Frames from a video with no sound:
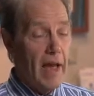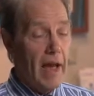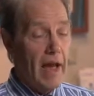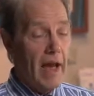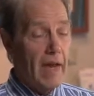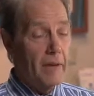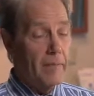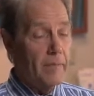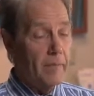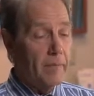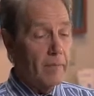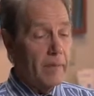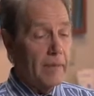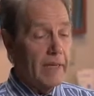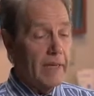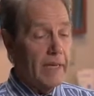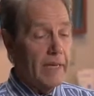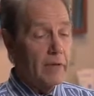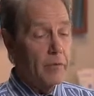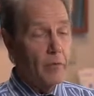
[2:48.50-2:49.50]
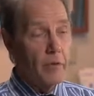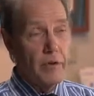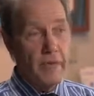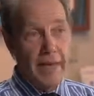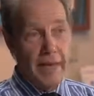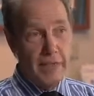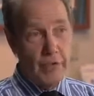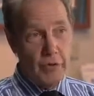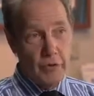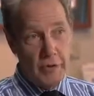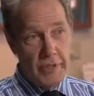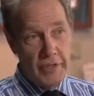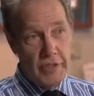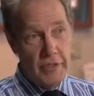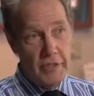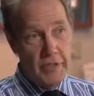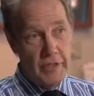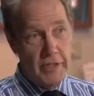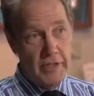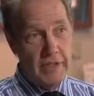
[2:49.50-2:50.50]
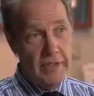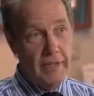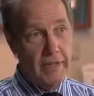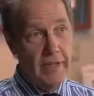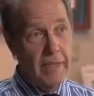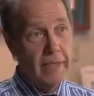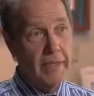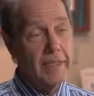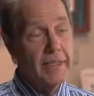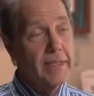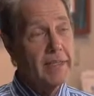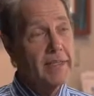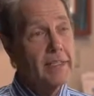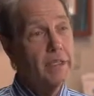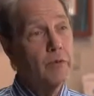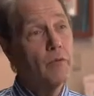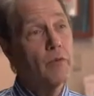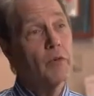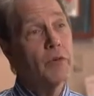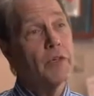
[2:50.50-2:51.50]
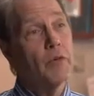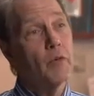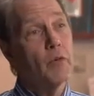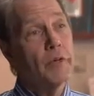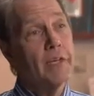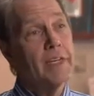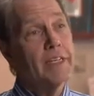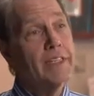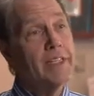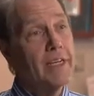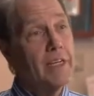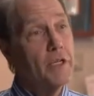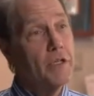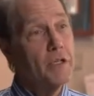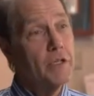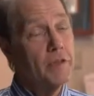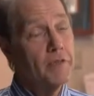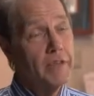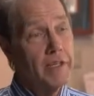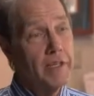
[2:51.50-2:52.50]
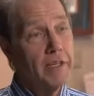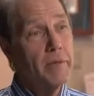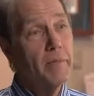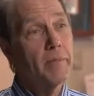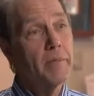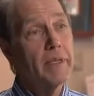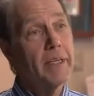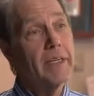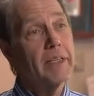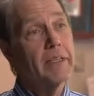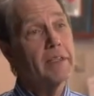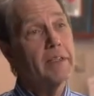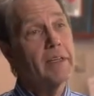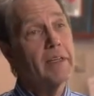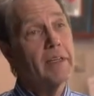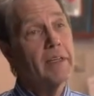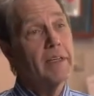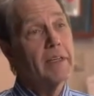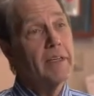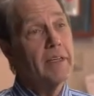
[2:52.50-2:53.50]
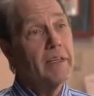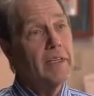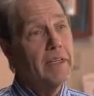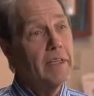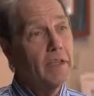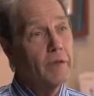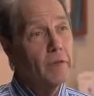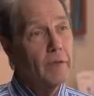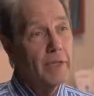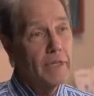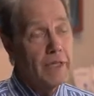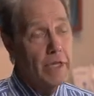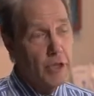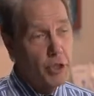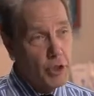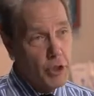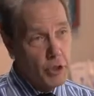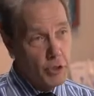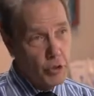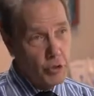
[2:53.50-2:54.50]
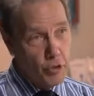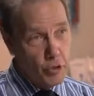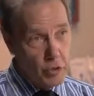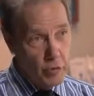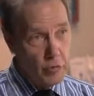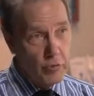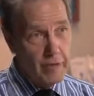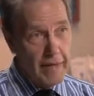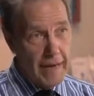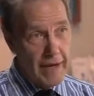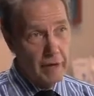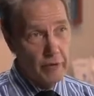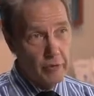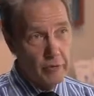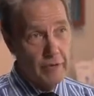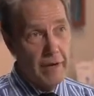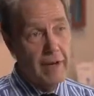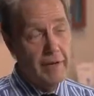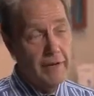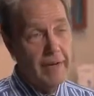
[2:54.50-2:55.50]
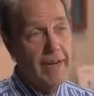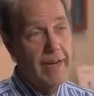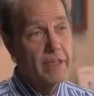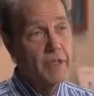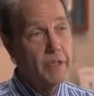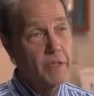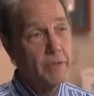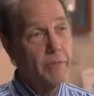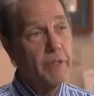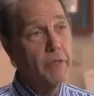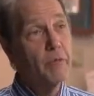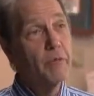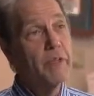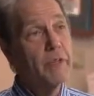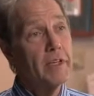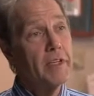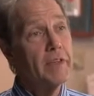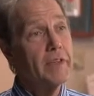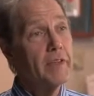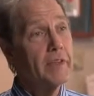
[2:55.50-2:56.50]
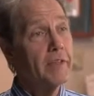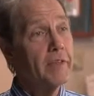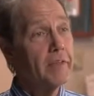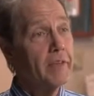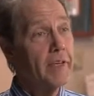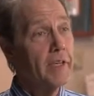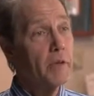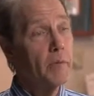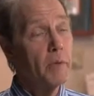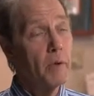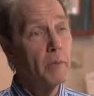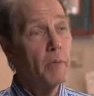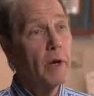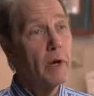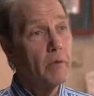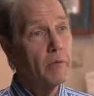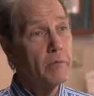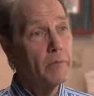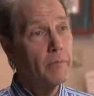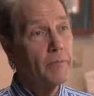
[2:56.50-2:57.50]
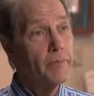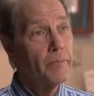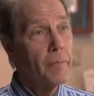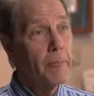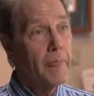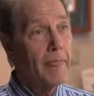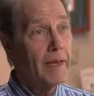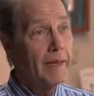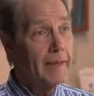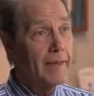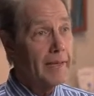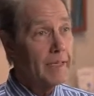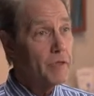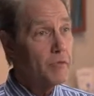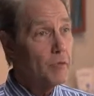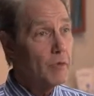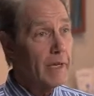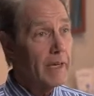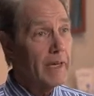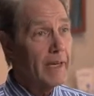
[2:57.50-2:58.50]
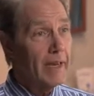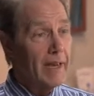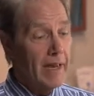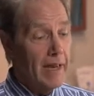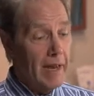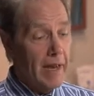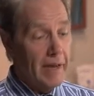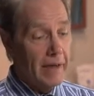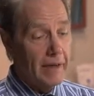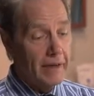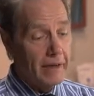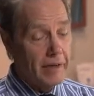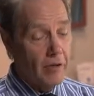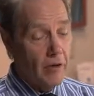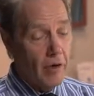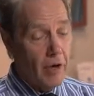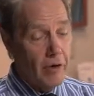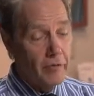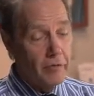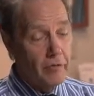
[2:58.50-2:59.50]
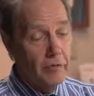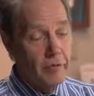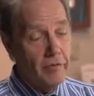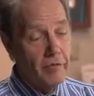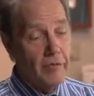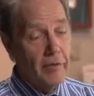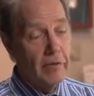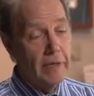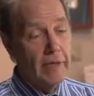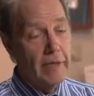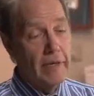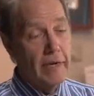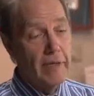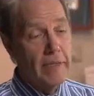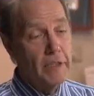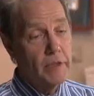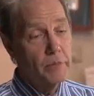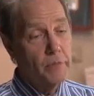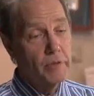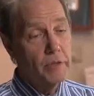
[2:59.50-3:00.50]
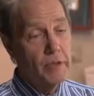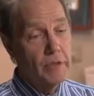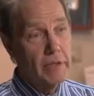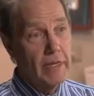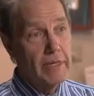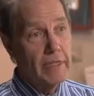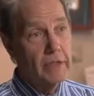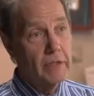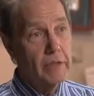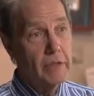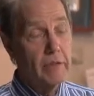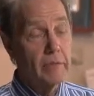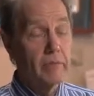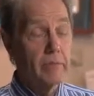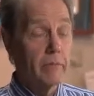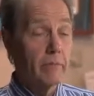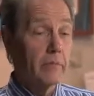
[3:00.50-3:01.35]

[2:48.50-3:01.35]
I plan where that's going to sit, then I can see where the orientation of the implant in relation to that crown has to be within the available bone. And that's why I can offer a very nice, precise,